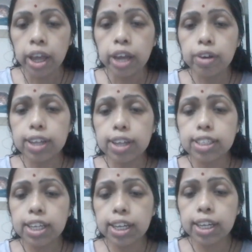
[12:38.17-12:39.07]

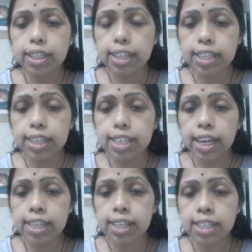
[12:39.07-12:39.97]
in this
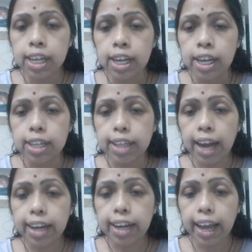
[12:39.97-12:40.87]
case
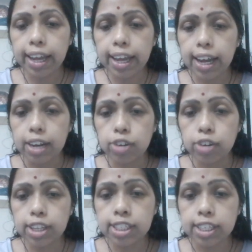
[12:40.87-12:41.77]
that angle, you
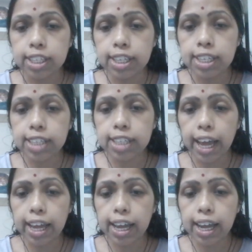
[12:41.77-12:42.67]
can see this
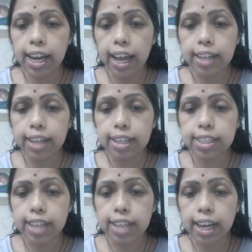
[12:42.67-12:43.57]
angle and
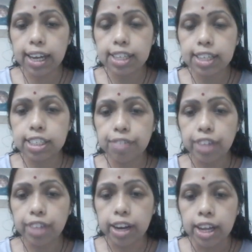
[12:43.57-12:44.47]
this angle is
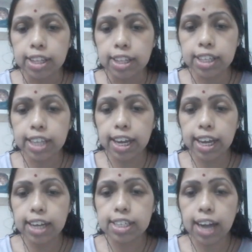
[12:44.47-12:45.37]
different. This
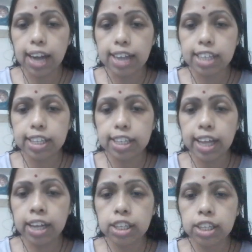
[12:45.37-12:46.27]
angle is larger
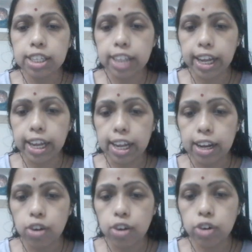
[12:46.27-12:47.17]
than this angle.
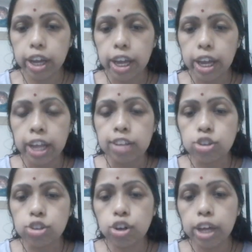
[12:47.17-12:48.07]
Okay,
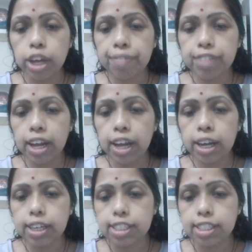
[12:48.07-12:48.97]
so if the
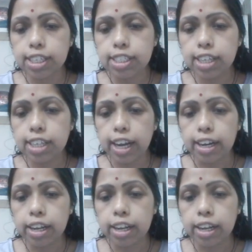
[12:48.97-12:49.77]
incident